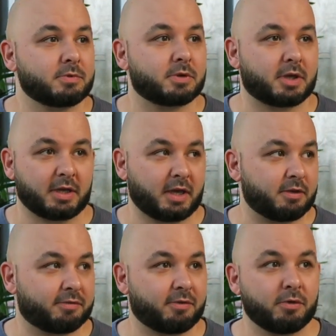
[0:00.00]
you can get
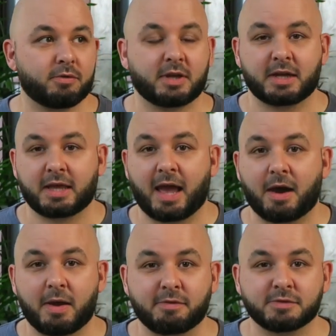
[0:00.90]
your food, you can eat
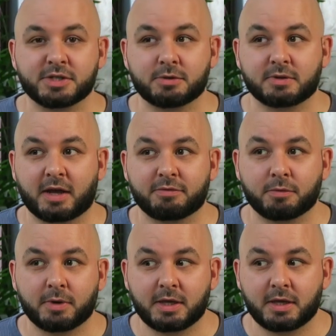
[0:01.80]
out every single day of the
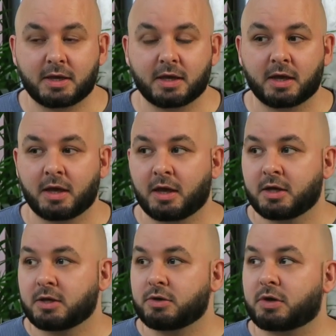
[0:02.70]
week,
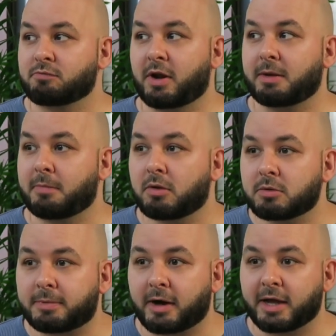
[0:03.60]
you can rent a
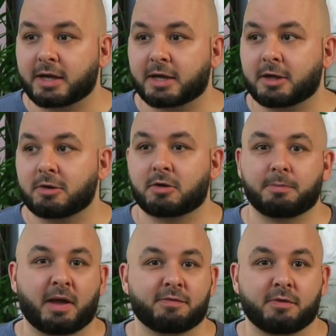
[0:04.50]
motorbike, you can
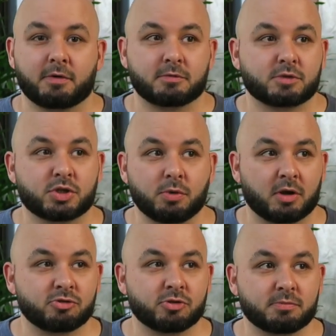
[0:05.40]
pay for
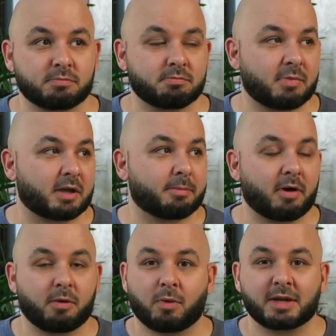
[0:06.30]
200
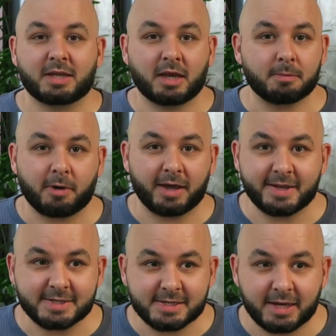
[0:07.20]
megabyte, 1 gigabyte
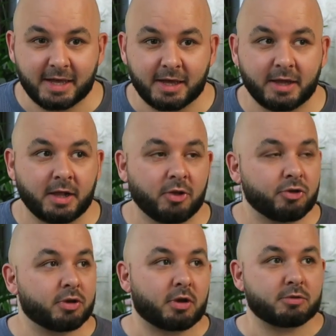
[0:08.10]
internet,
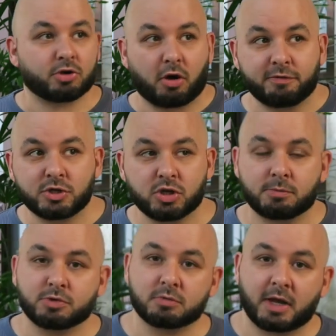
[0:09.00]
you can go to coffee
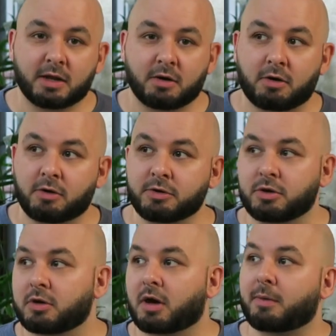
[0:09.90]
shops all day long,
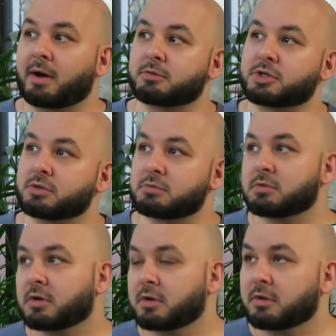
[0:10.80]
you can go out to
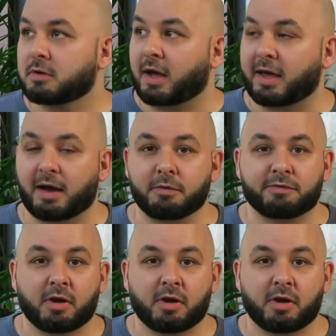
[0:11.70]
hang out with